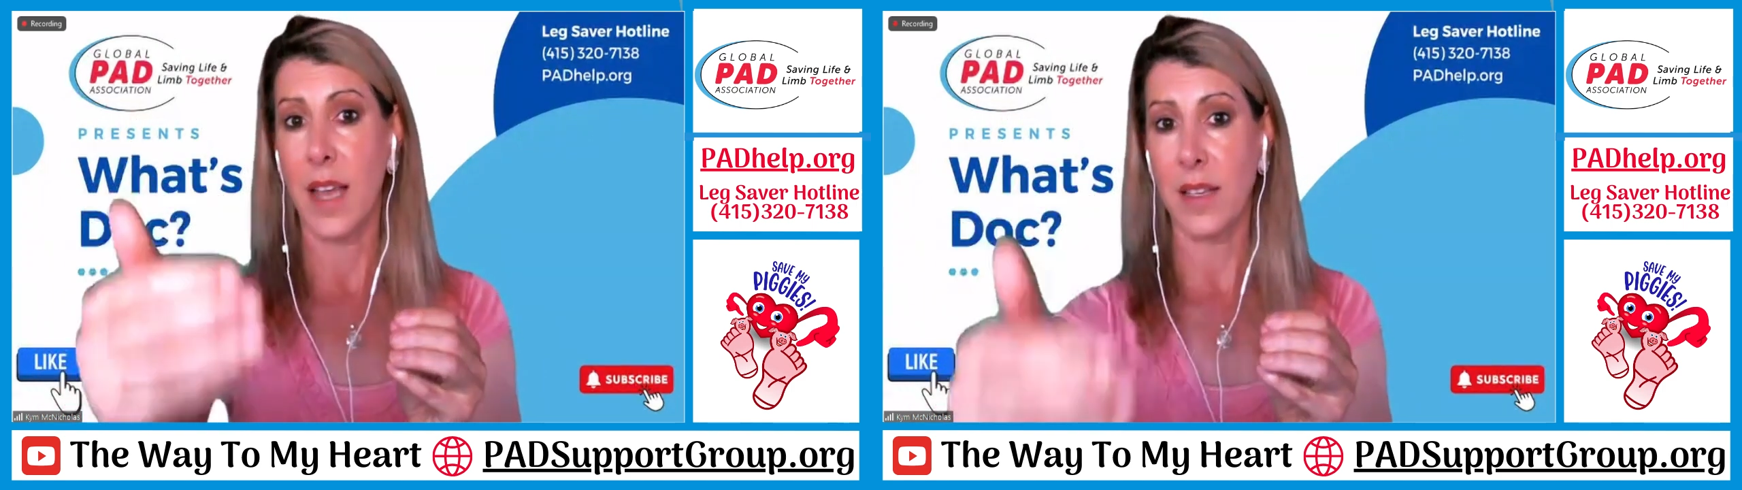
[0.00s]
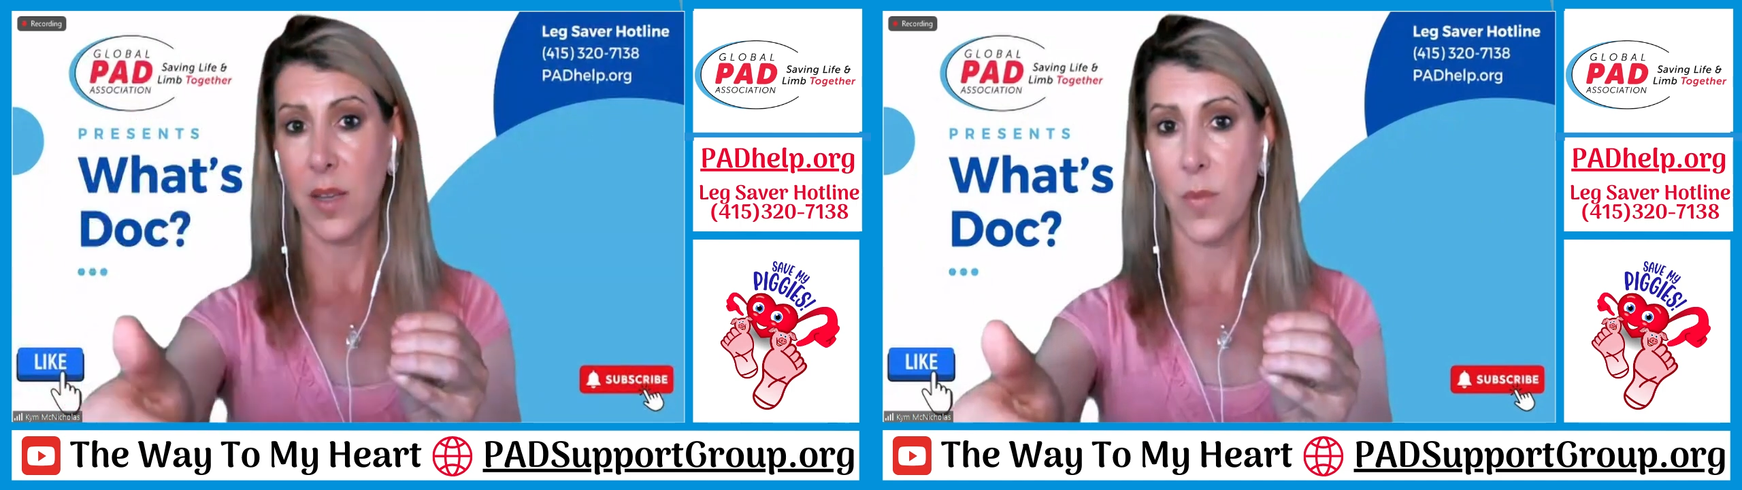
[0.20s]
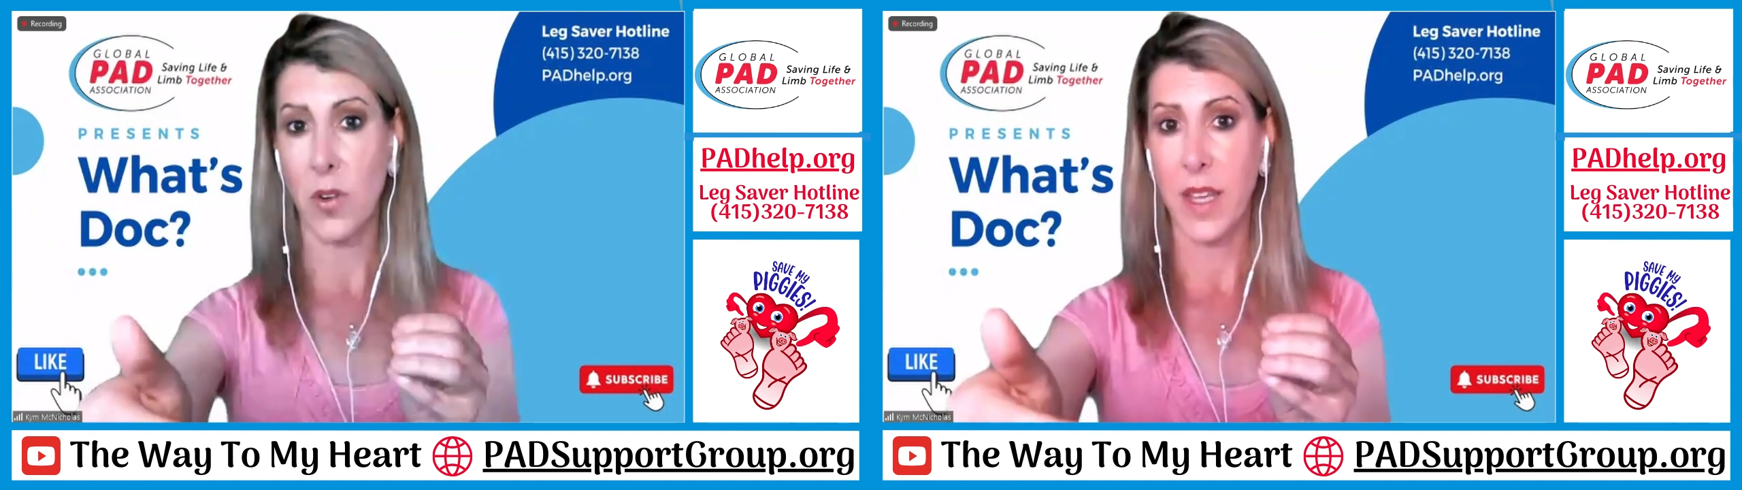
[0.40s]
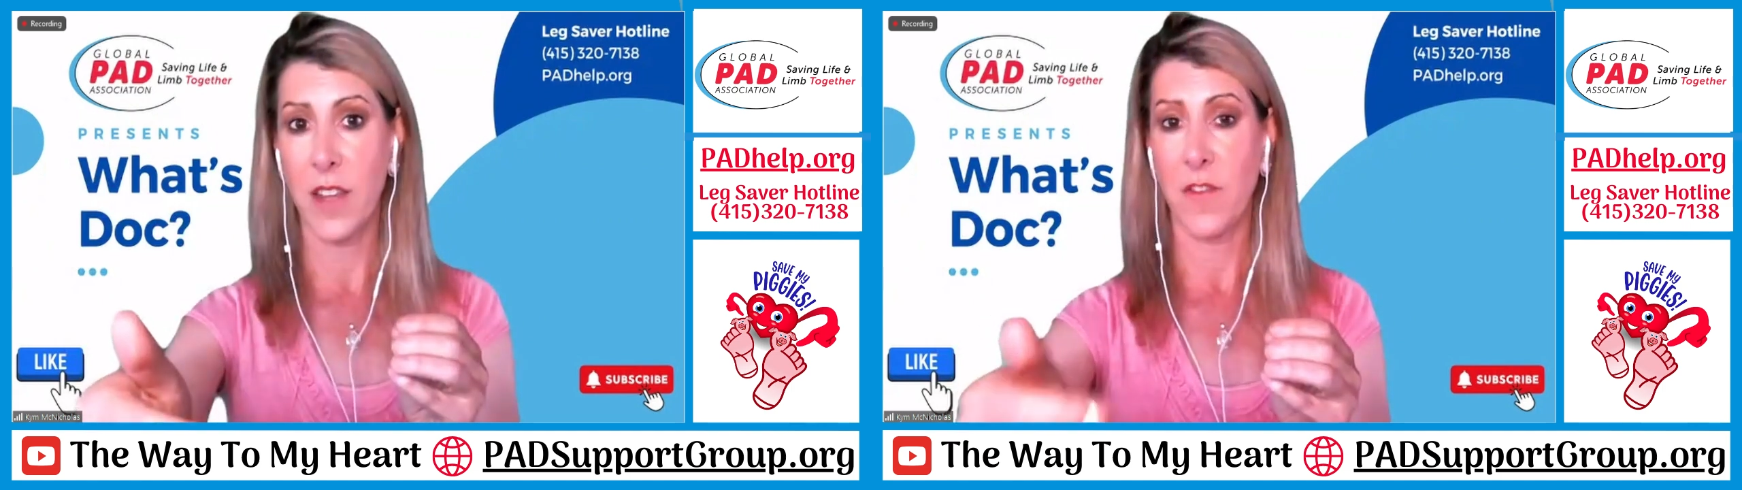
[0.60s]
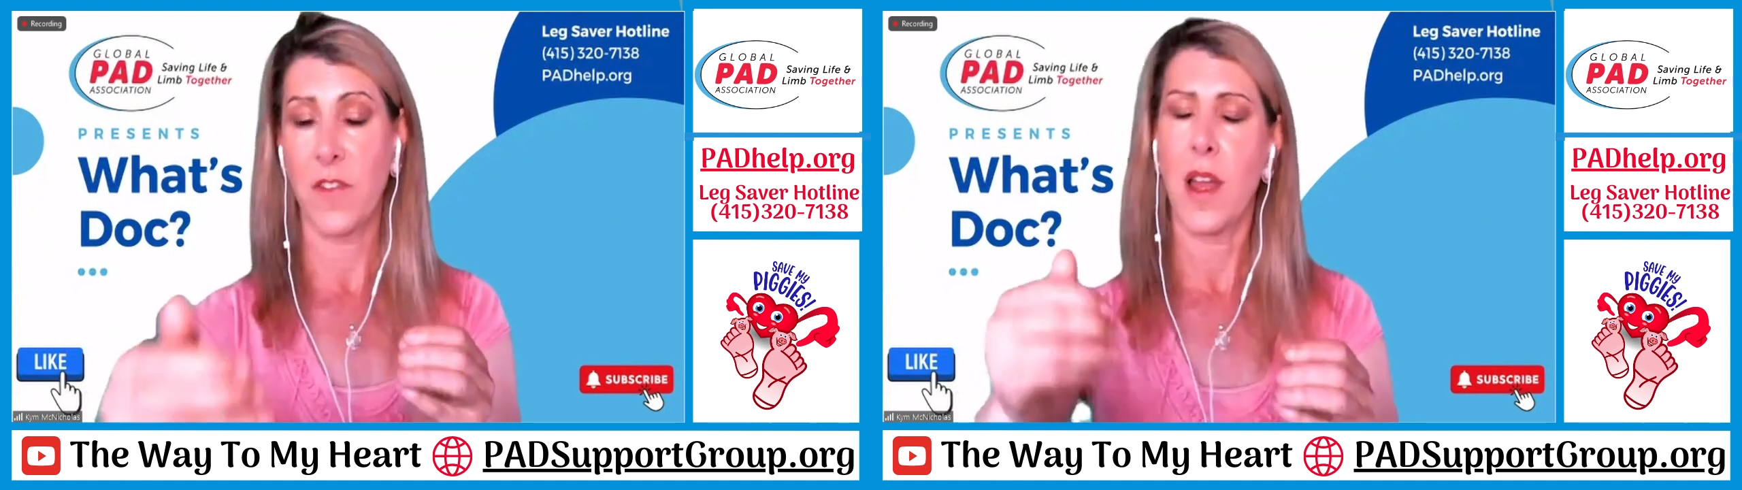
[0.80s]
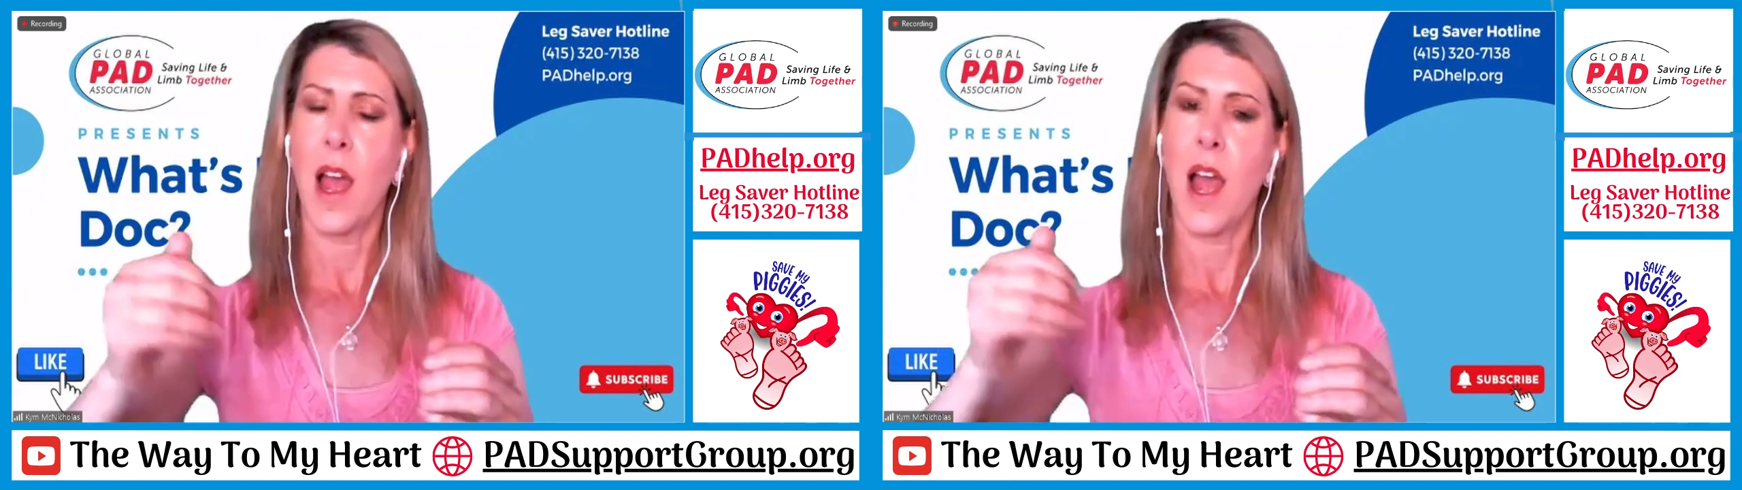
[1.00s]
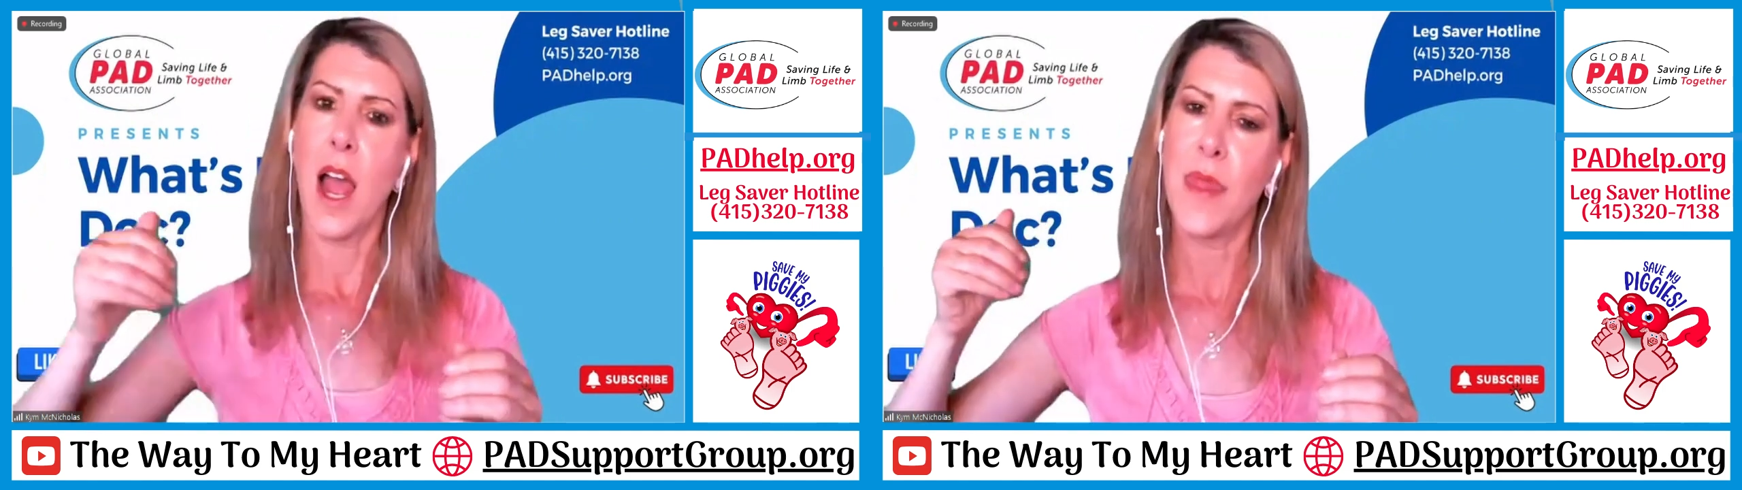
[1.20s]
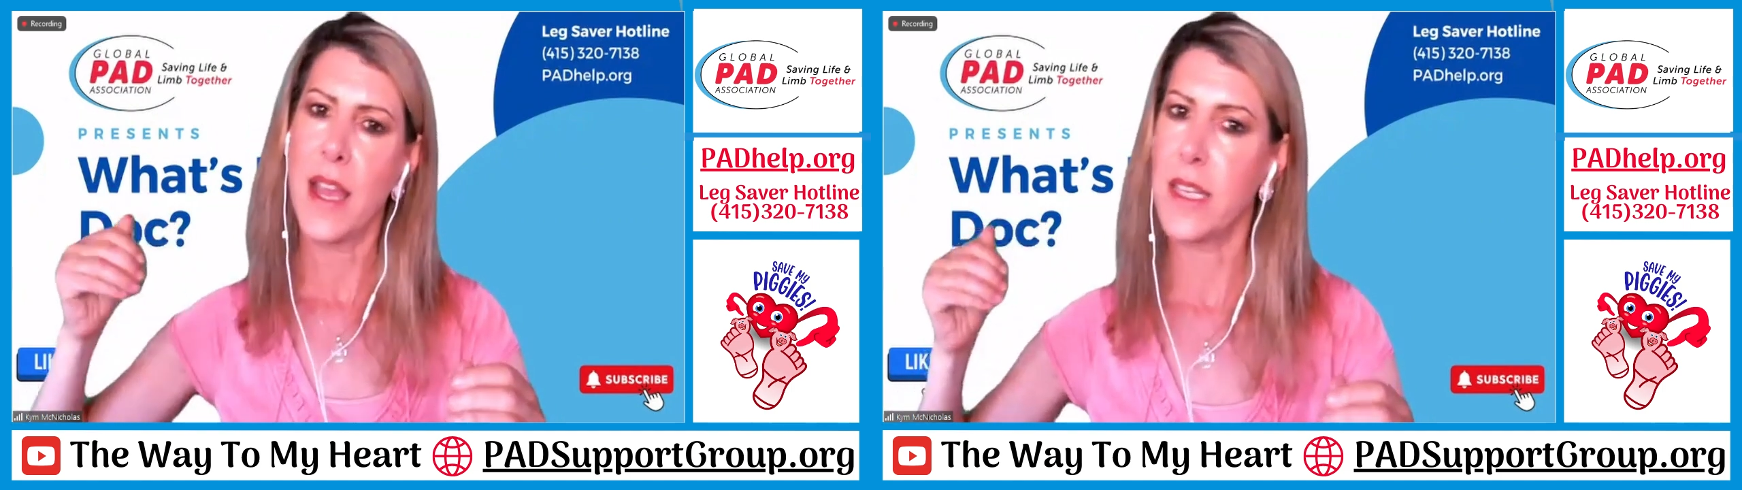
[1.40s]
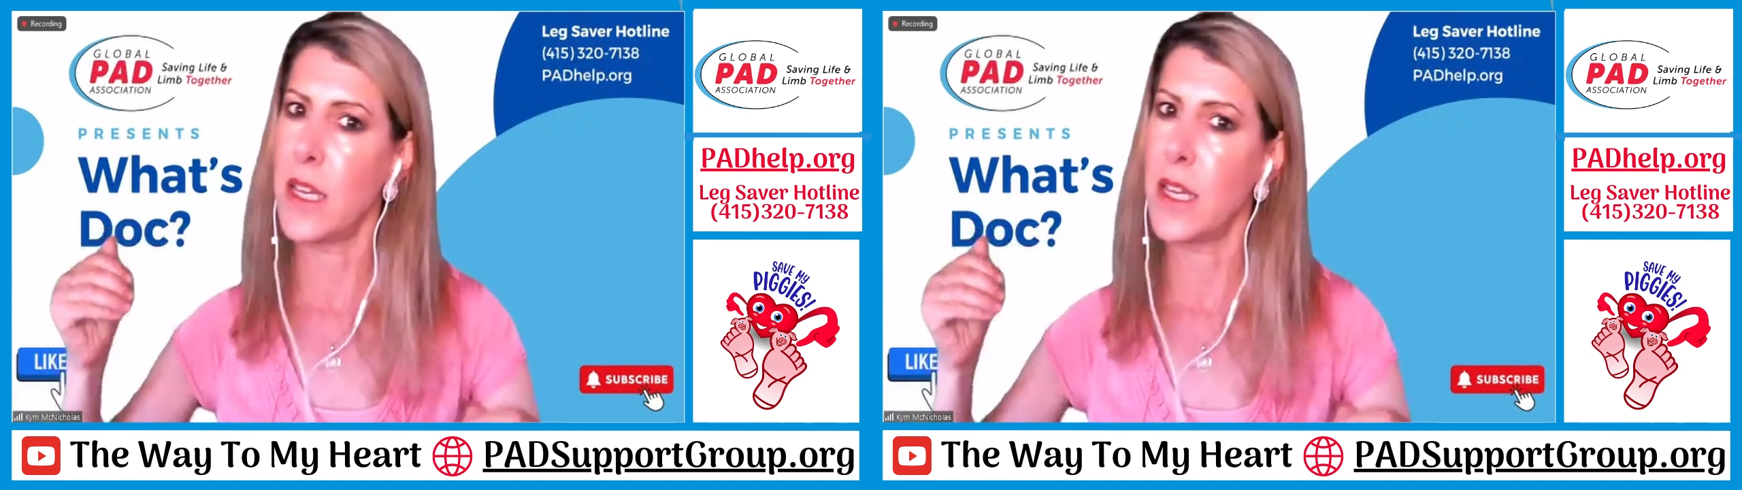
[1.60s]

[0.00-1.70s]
get some relief, and then